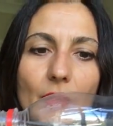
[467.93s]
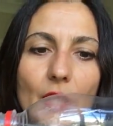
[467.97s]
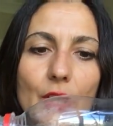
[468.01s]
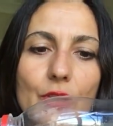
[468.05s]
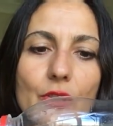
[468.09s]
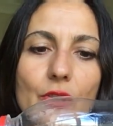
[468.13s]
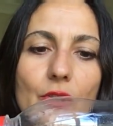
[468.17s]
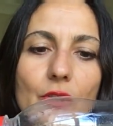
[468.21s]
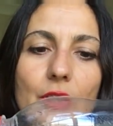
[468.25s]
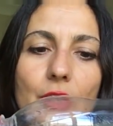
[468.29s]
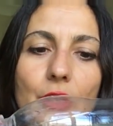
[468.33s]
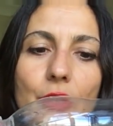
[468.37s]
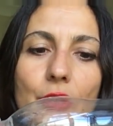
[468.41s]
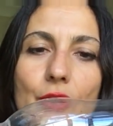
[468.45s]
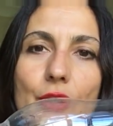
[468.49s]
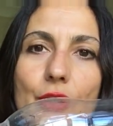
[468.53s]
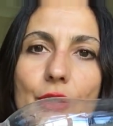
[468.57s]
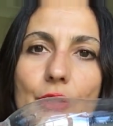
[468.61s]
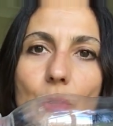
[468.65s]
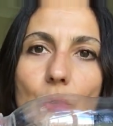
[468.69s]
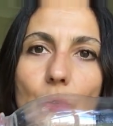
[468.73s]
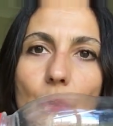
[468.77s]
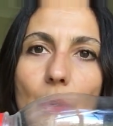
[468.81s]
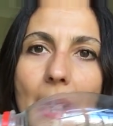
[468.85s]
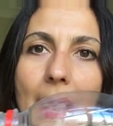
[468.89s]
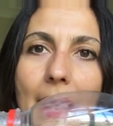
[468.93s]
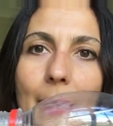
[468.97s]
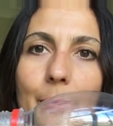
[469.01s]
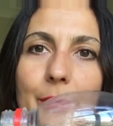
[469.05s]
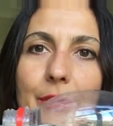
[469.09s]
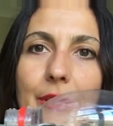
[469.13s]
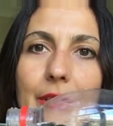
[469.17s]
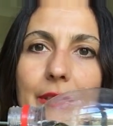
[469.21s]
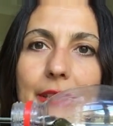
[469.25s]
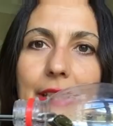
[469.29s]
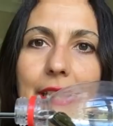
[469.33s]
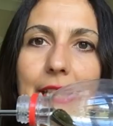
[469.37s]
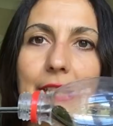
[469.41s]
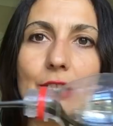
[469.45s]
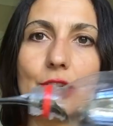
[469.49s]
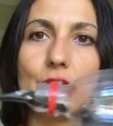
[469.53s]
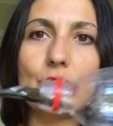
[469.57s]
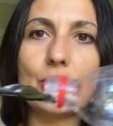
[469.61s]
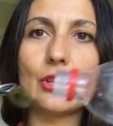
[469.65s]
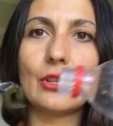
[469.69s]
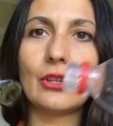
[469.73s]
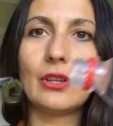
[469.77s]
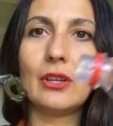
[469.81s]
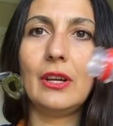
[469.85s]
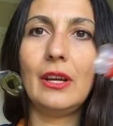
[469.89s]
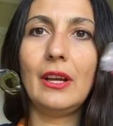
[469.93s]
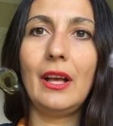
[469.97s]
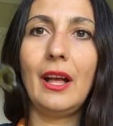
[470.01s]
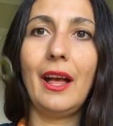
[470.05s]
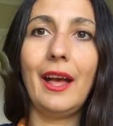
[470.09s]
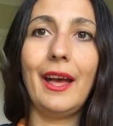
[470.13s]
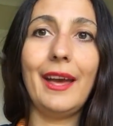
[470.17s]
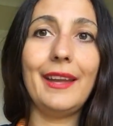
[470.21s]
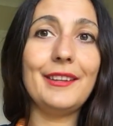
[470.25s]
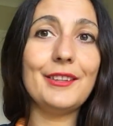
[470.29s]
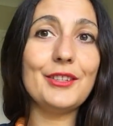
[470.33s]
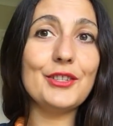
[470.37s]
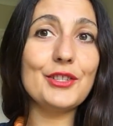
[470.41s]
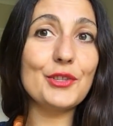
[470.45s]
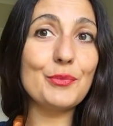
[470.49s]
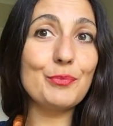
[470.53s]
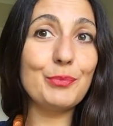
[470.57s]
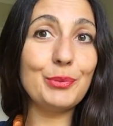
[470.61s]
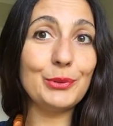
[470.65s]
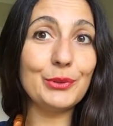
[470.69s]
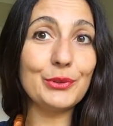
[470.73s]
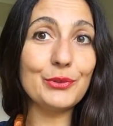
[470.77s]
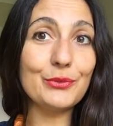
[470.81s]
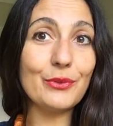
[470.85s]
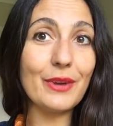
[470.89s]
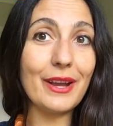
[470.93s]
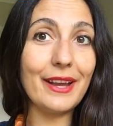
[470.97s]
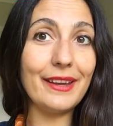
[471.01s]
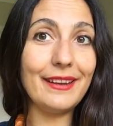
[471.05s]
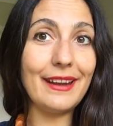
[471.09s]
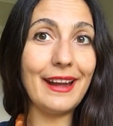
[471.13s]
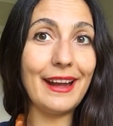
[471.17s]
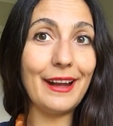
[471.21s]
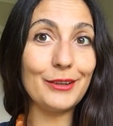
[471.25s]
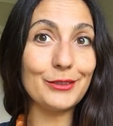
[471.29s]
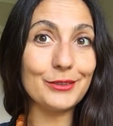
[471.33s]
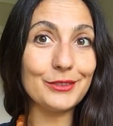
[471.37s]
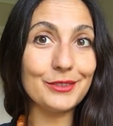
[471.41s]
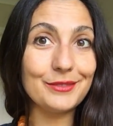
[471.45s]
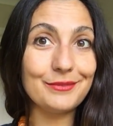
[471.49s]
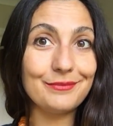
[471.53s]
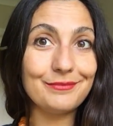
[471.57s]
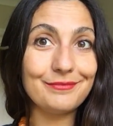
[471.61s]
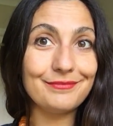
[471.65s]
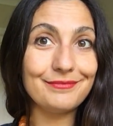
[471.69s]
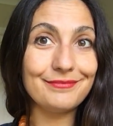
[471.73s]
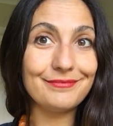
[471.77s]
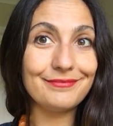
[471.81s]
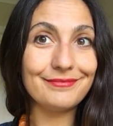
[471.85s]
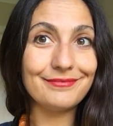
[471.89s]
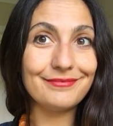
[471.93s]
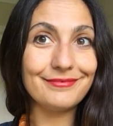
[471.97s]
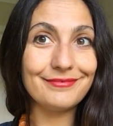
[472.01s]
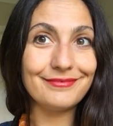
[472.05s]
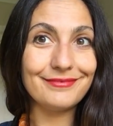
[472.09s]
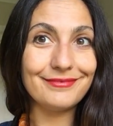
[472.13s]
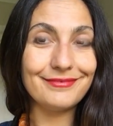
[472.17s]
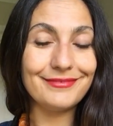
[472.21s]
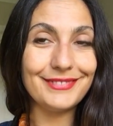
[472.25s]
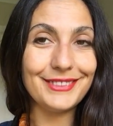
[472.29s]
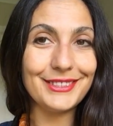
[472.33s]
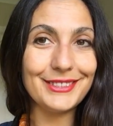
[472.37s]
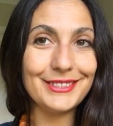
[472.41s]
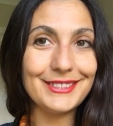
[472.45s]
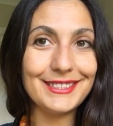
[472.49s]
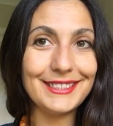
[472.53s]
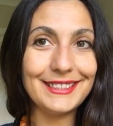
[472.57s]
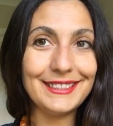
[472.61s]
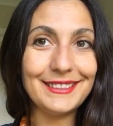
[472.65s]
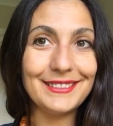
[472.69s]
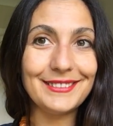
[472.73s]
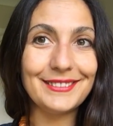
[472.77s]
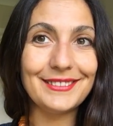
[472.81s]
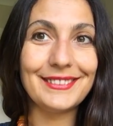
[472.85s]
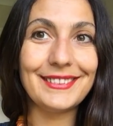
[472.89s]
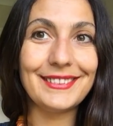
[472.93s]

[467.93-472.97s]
So then you just grab the leech and it just pulls right out. You see?